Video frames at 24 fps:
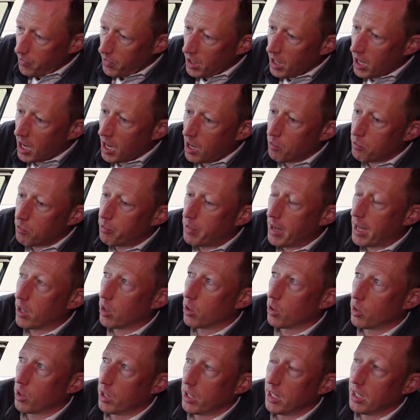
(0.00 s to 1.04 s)

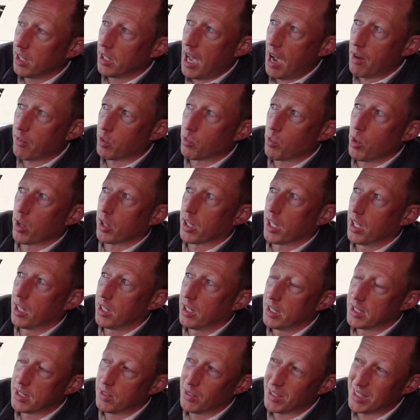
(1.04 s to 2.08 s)
better, or any aftermarket
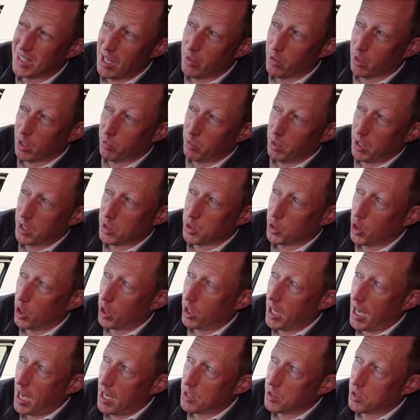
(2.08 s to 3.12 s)
adhesive is never going to be as
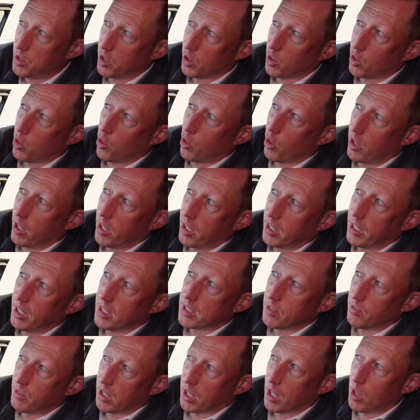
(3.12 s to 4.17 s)
good as the current
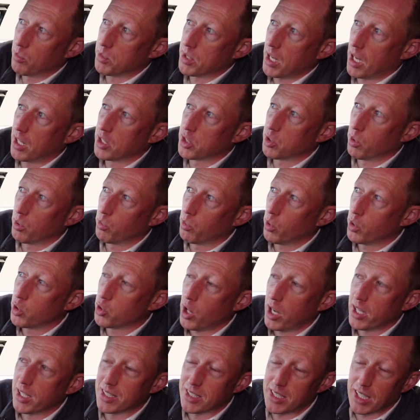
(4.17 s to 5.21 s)
adhesive that comes on it. So we really
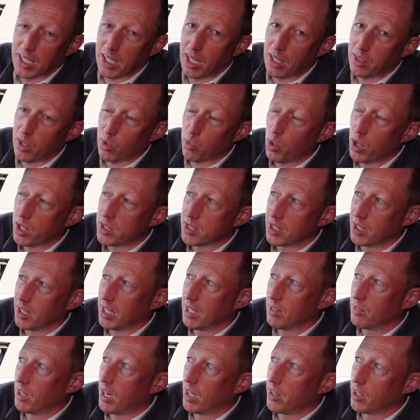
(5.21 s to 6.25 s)
try and stick it on there once and
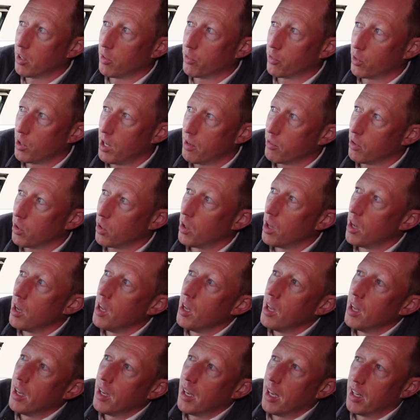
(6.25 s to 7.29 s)
leave it on there forever,
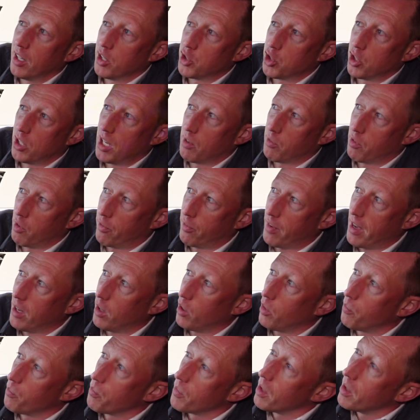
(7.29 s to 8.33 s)
and it should never
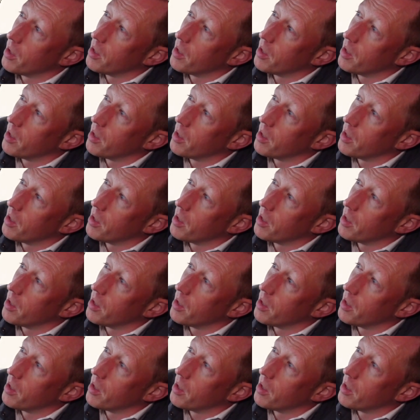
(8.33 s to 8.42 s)
fail.